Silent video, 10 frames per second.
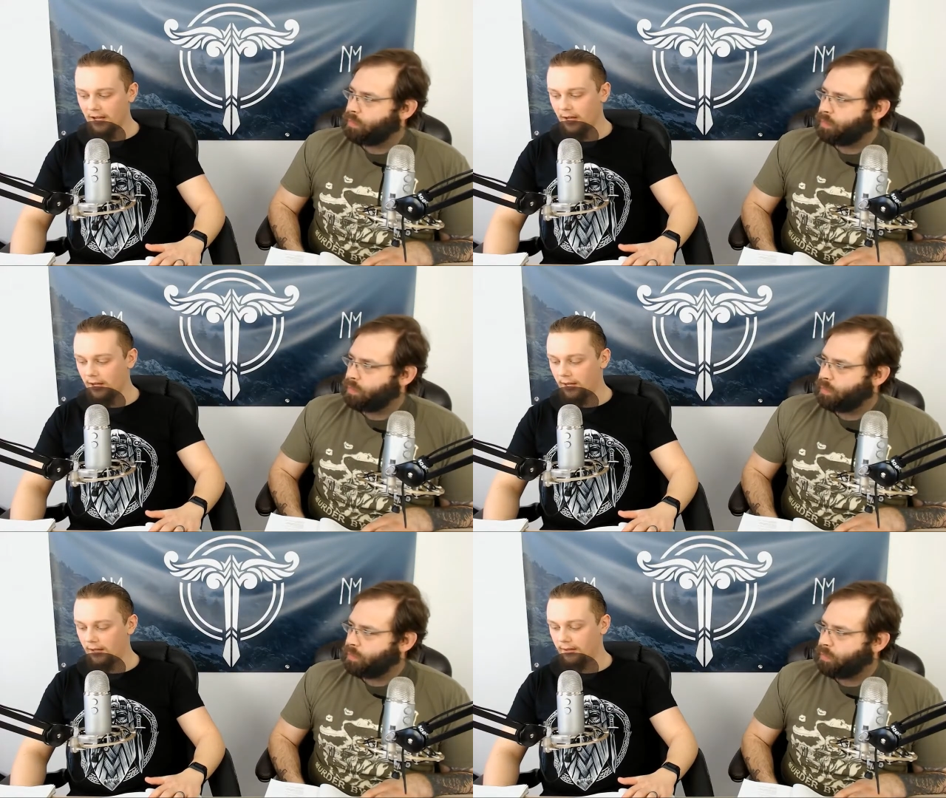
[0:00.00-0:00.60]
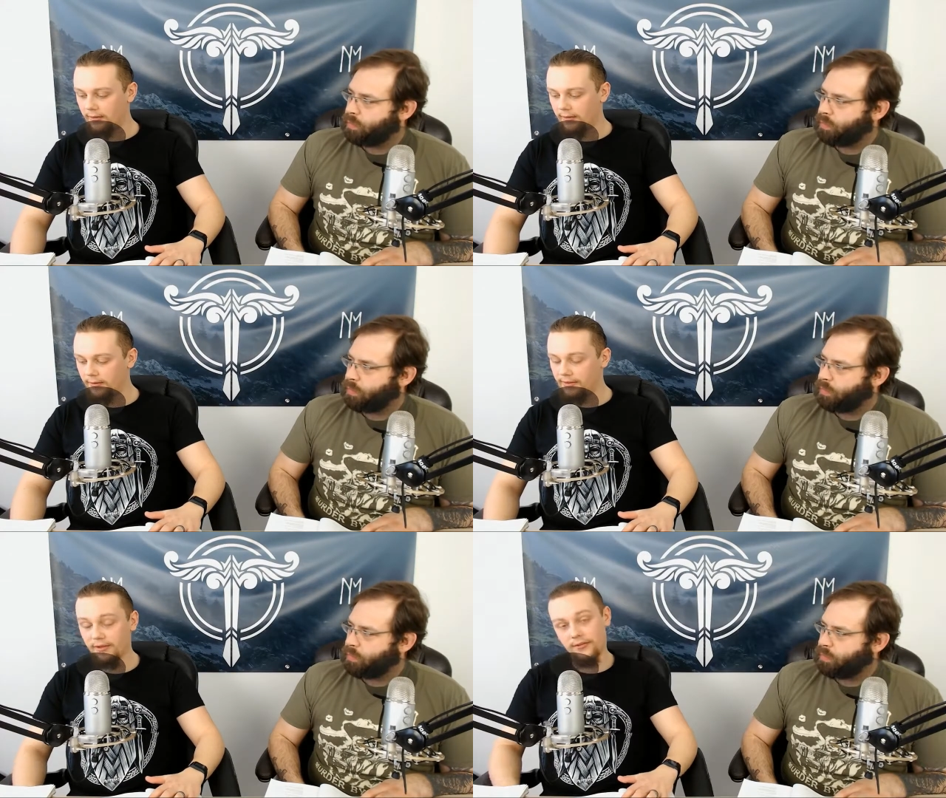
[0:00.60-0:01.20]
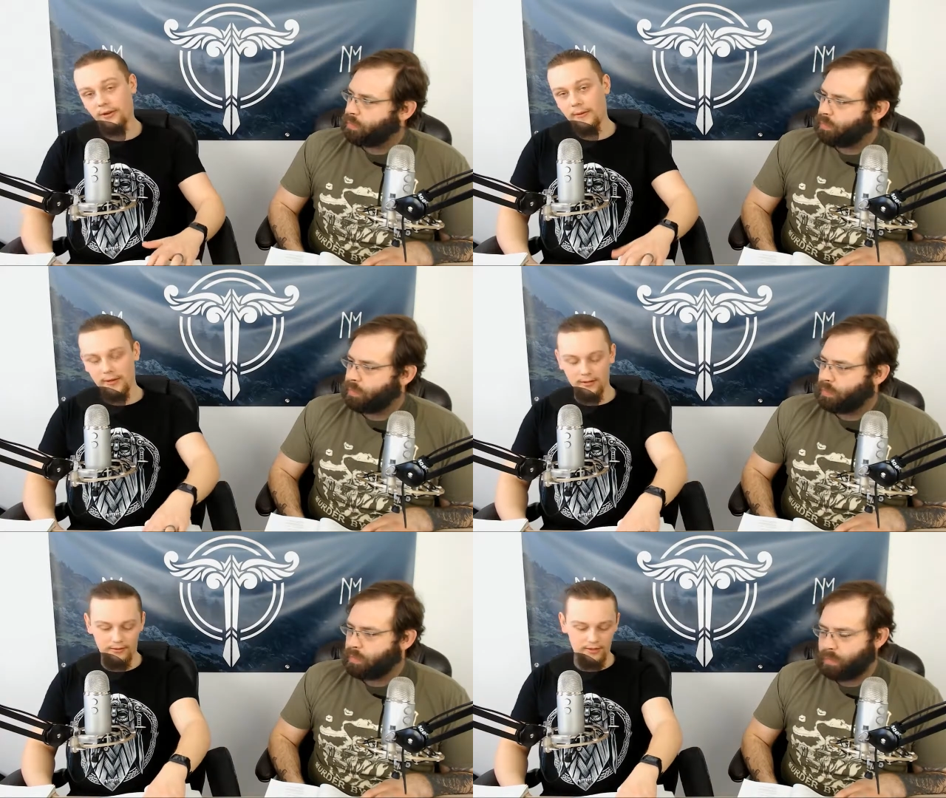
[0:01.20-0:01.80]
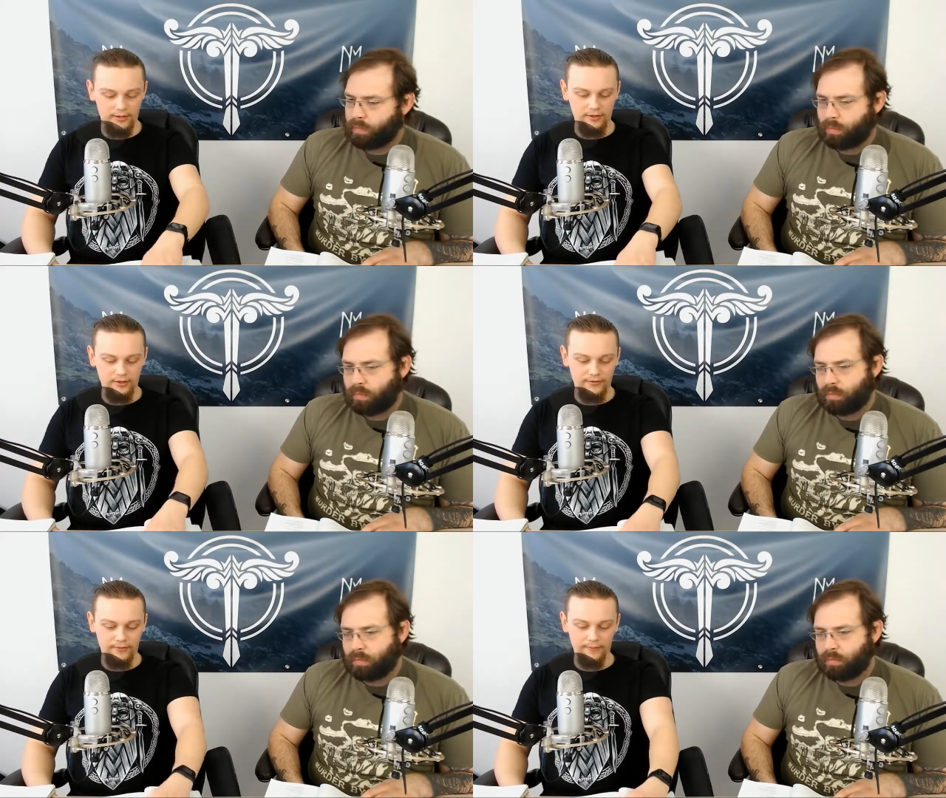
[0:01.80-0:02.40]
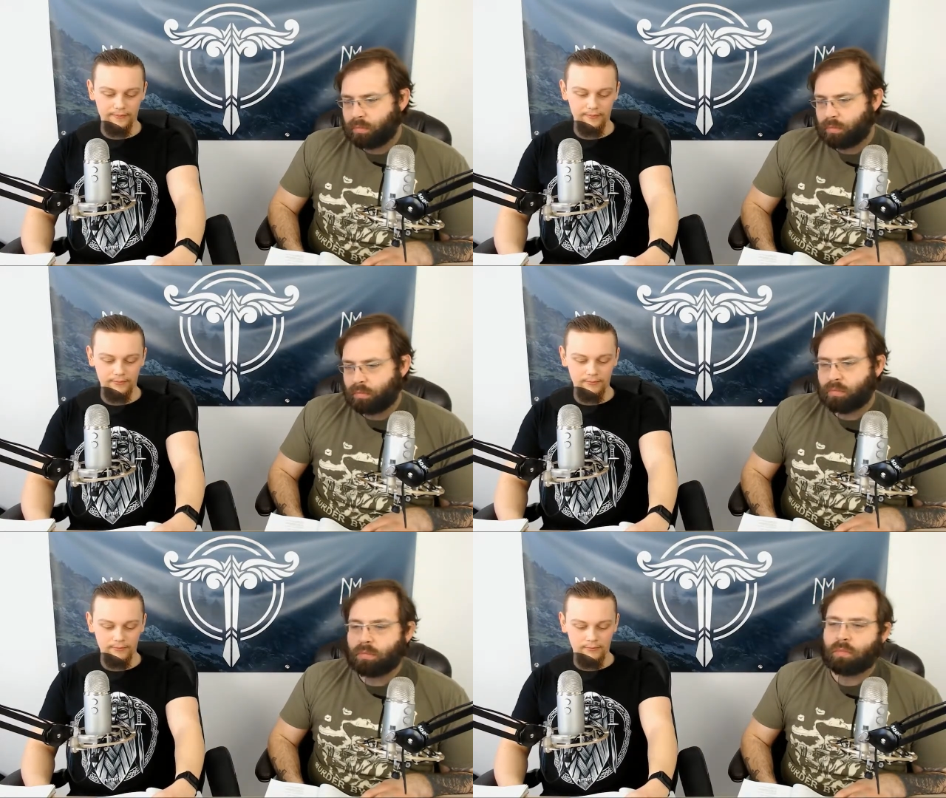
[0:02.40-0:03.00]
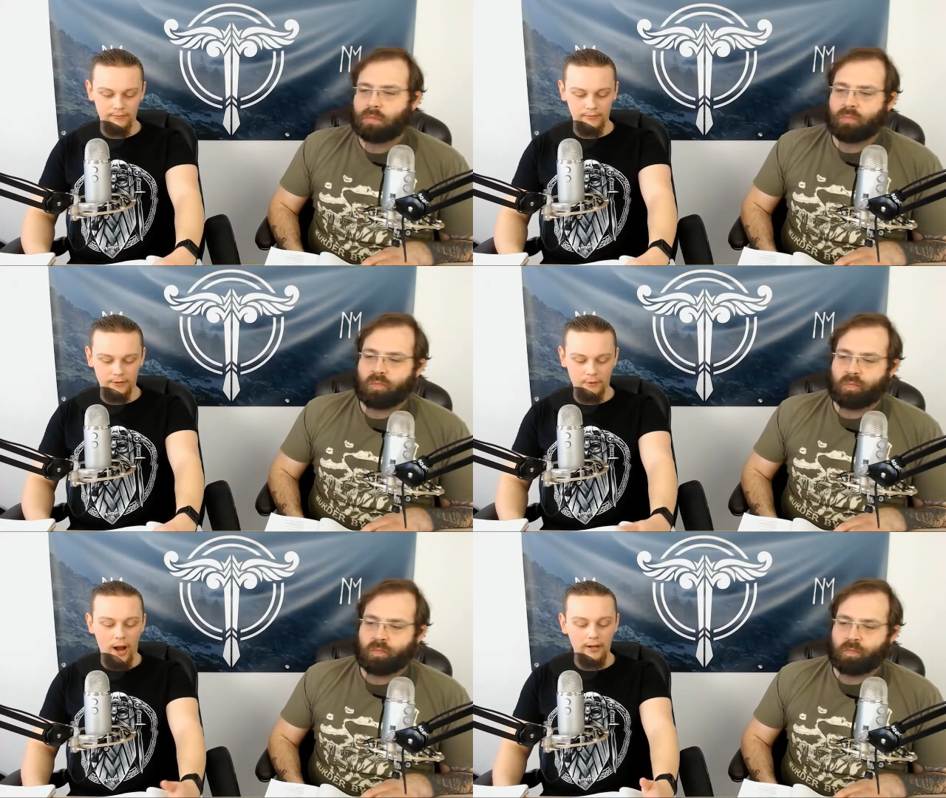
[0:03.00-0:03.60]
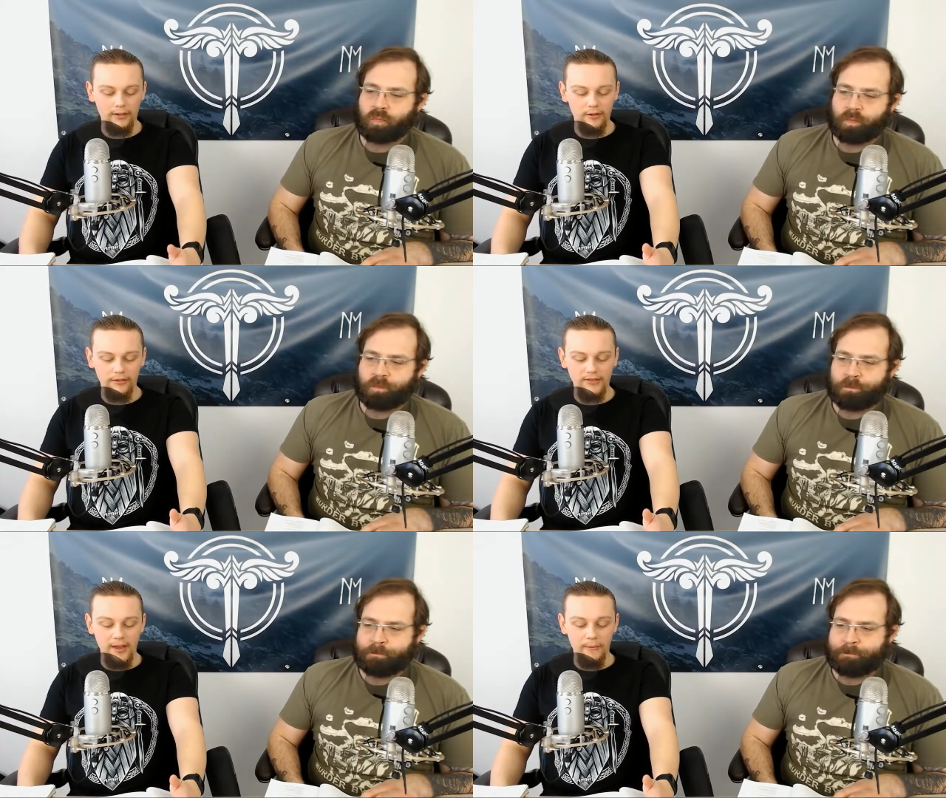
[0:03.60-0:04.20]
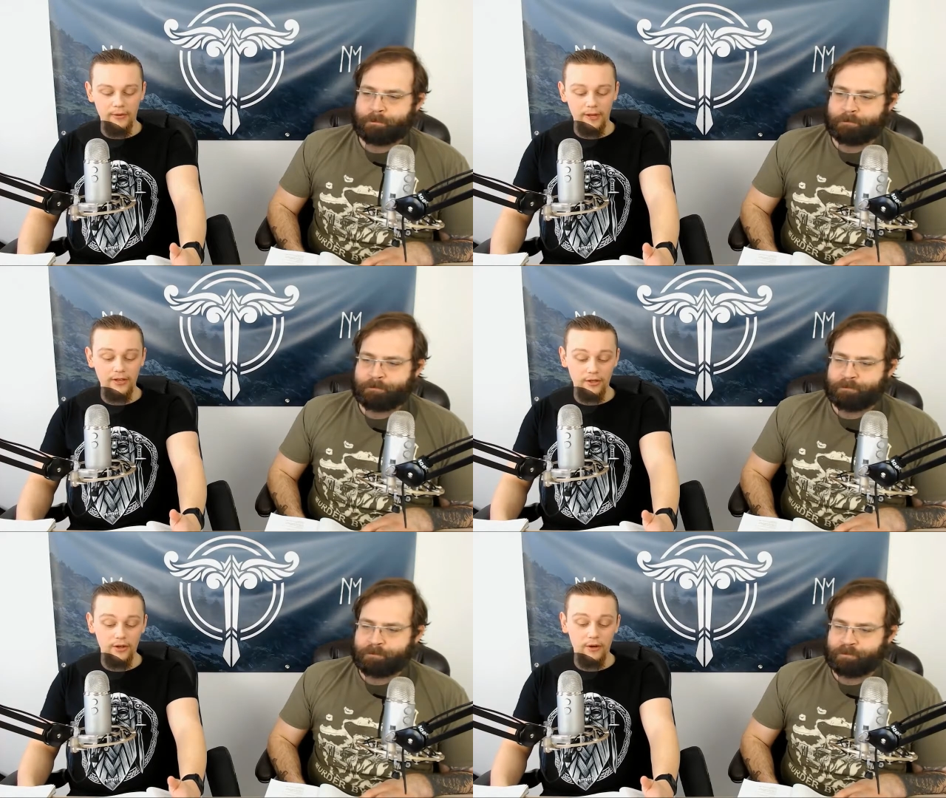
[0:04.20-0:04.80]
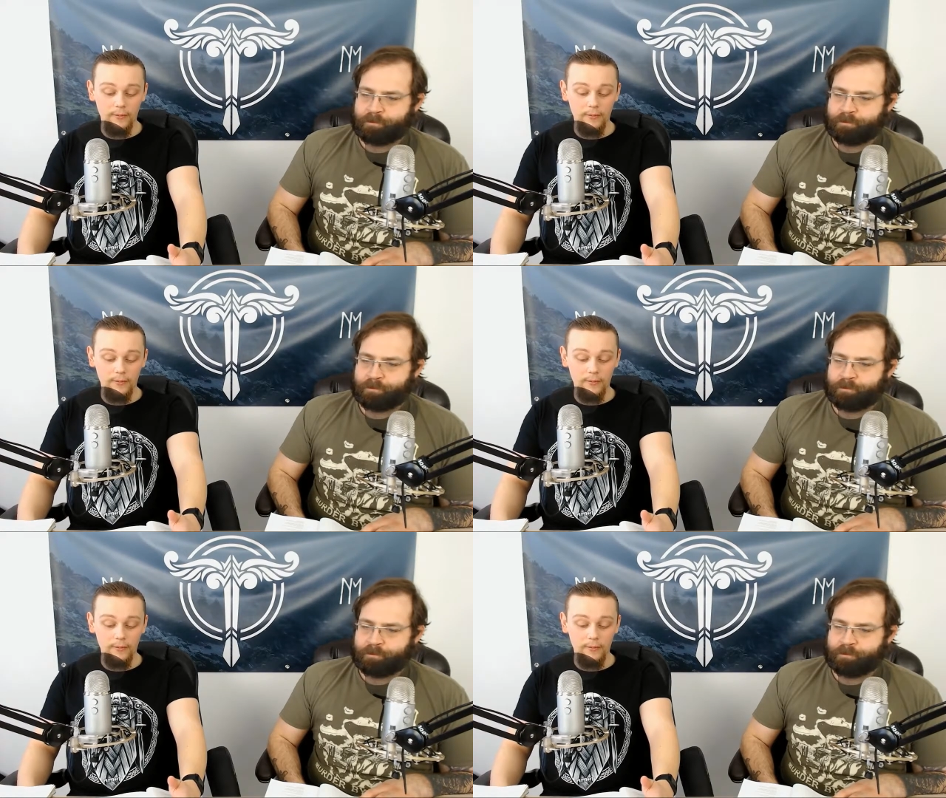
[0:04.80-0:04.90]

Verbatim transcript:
Speaker 1: so I mean, just from the practical example that you know